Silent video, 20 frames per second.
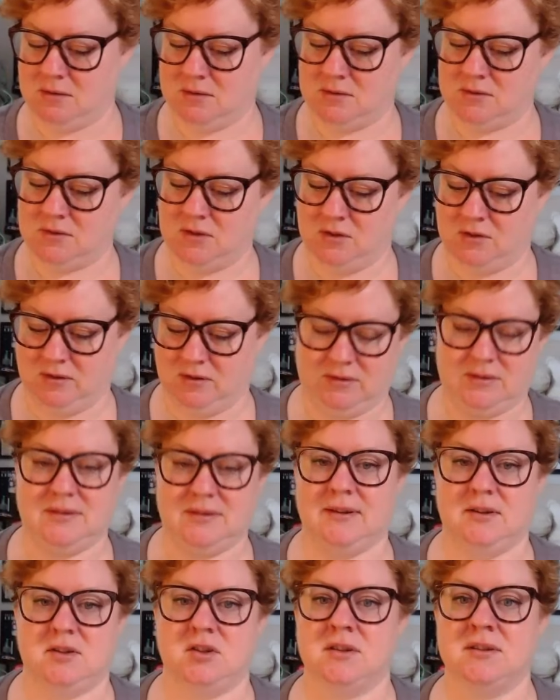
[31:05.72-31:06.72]
so you can
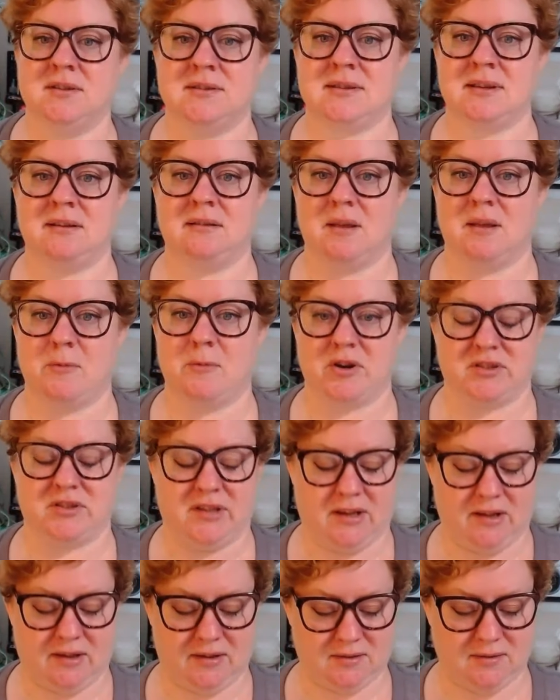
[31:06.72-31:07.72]
stitch it and sing La
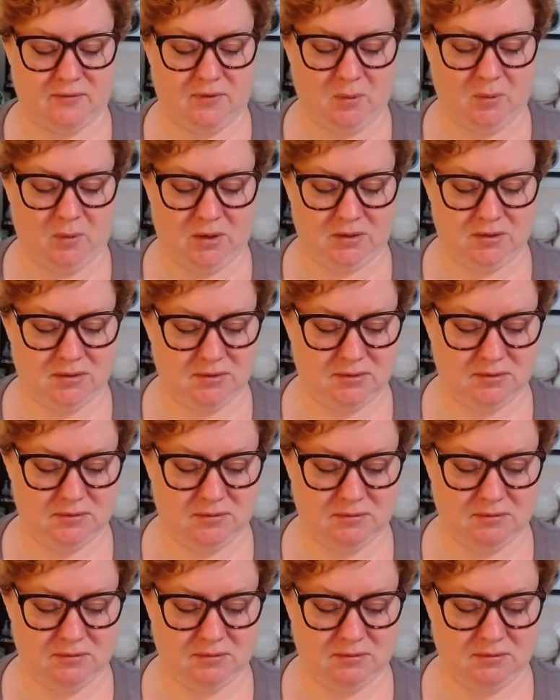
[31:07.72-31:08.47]
Marseillaise if you want.